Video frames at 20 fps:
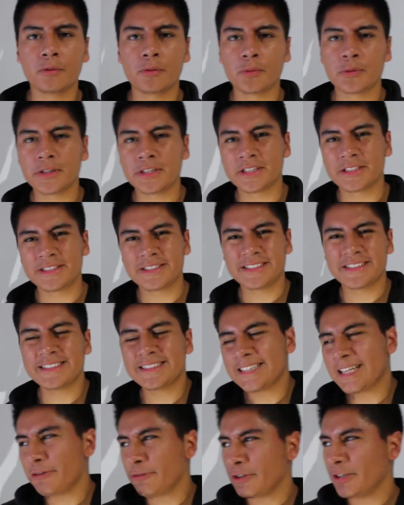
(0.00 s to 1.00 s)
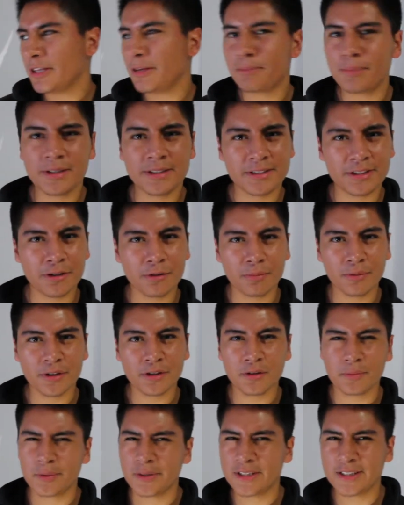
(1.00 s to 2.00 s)
which is not really a big deal
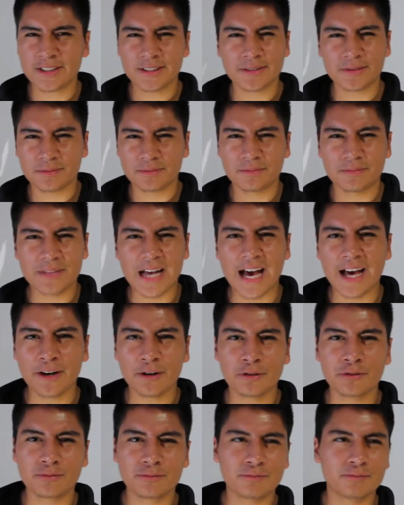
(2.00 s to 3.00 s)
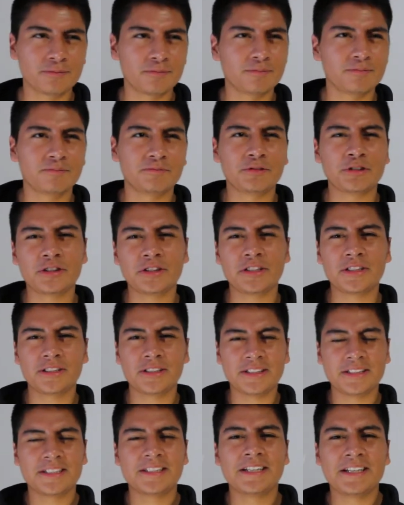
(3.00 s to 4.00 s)
breaker because I don't
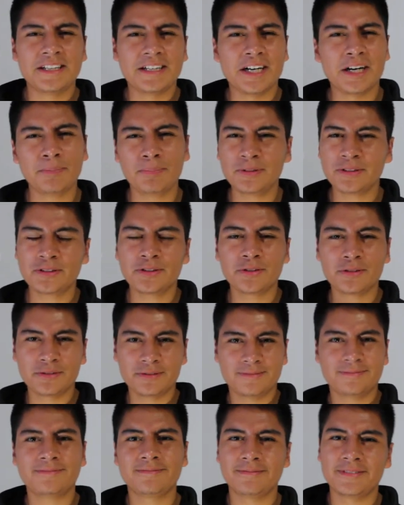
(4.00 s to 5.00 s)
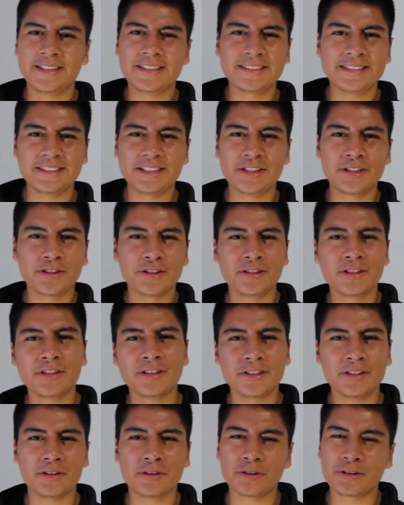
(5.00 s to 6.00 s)
really, up until this
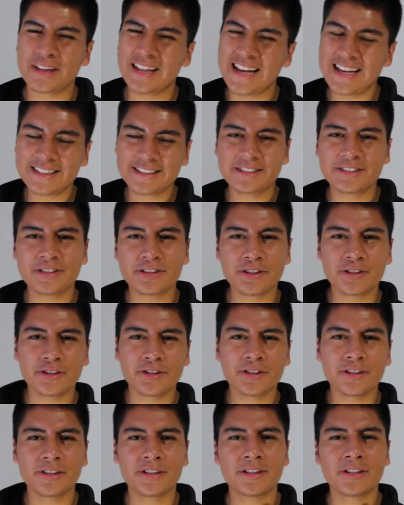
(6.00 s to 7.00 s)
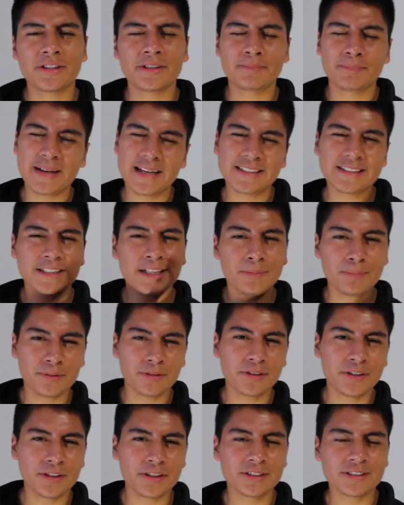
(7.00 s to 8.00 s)
year or last year, past couple
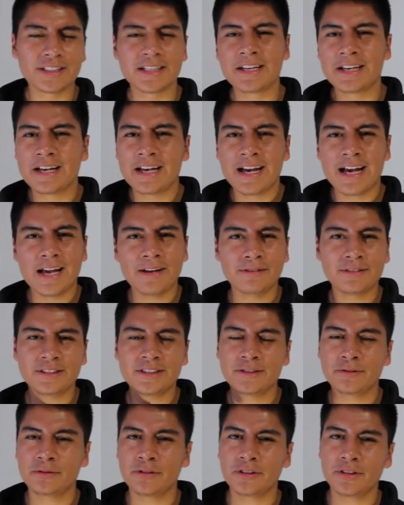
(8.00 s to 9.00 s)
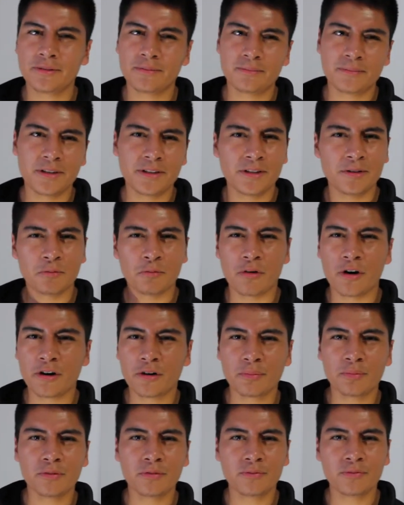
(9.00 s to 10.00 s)
of years, I haven't seen really many
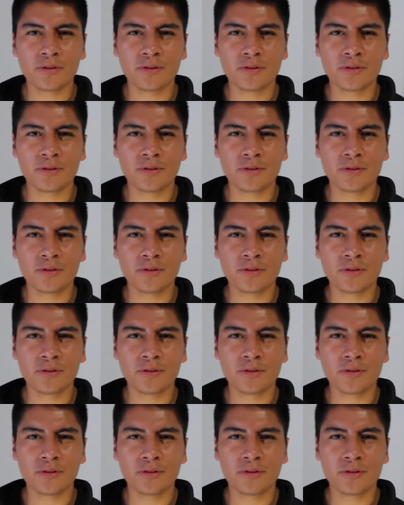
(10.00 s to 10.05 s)
waterproof